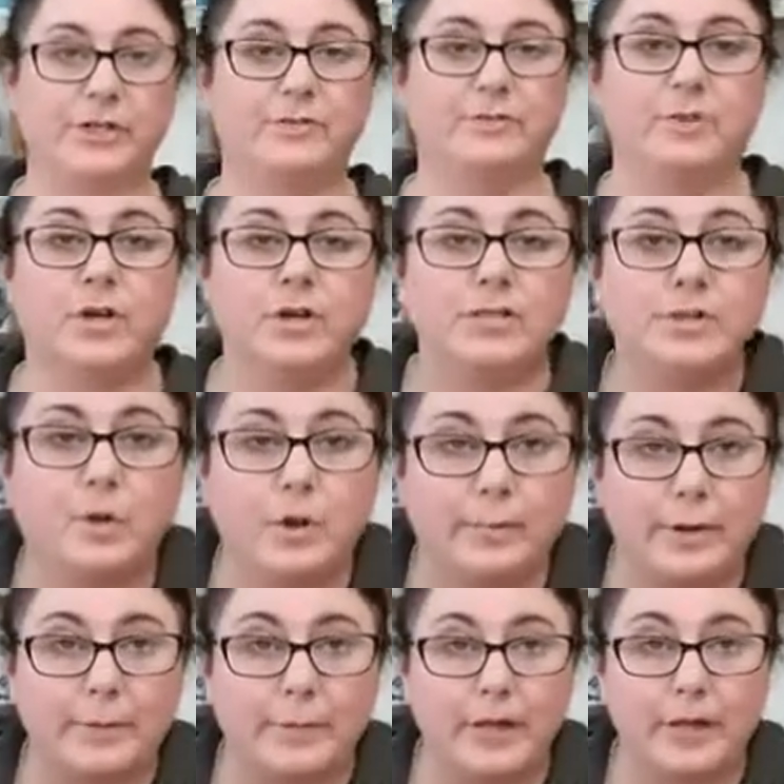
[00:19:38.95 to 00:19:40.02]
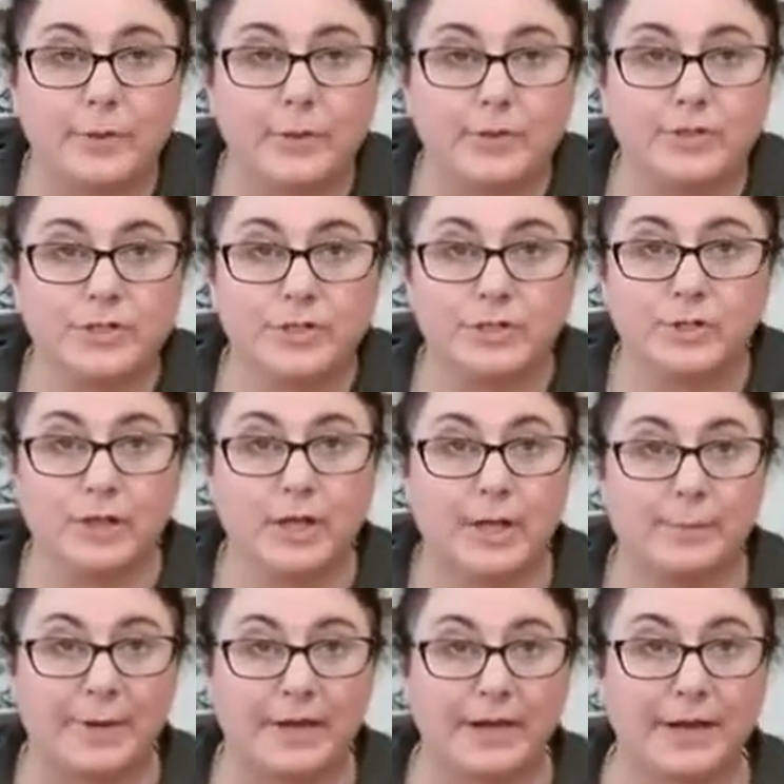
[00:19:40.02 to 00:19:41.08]
If you guys go on my blog post and you look
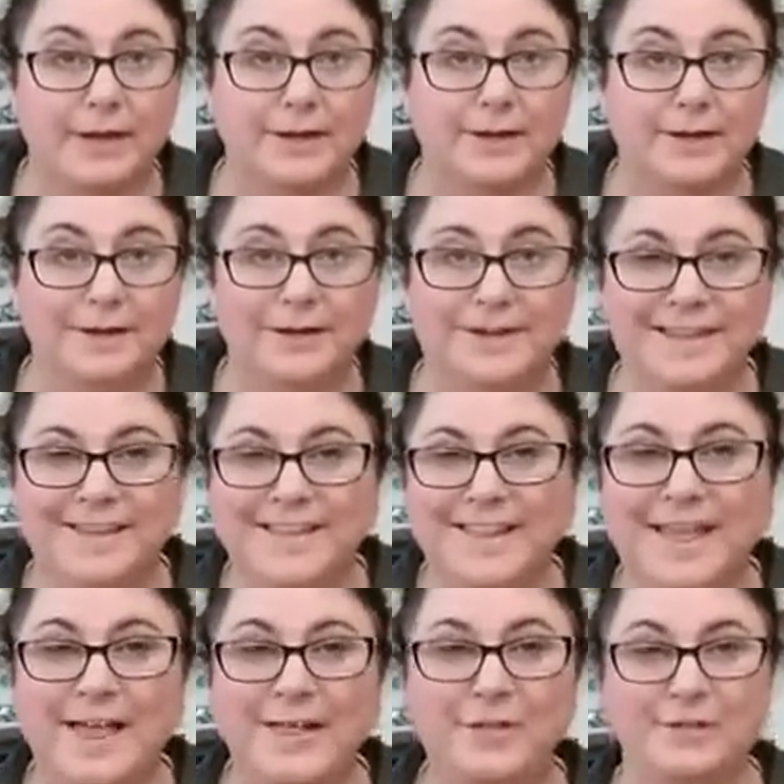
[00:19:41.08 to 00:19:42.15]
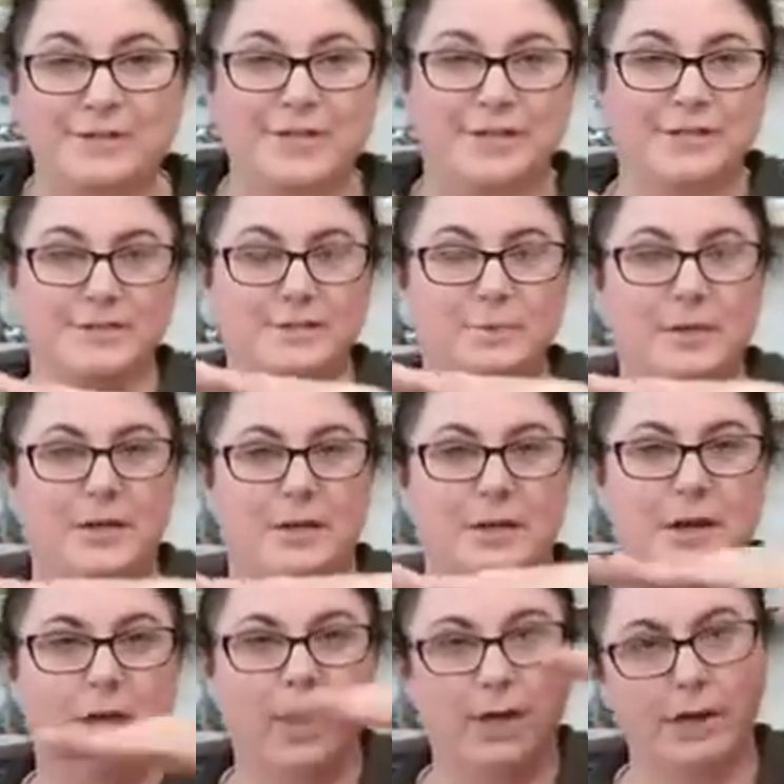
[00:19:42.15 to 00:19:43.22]
at my cutting, there's like this big
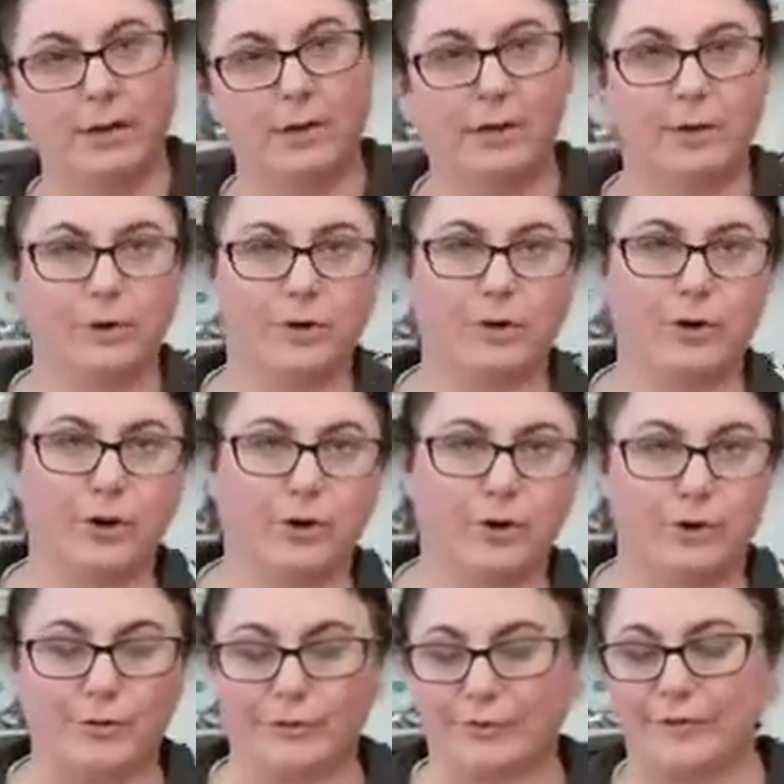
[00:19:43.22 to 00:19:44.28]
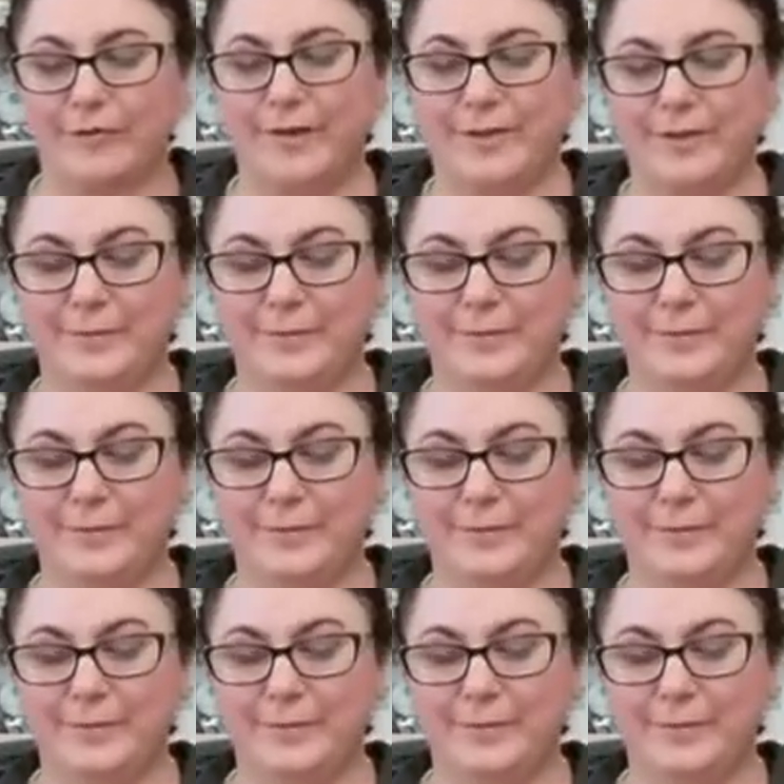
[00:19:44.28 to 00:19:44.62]
curve,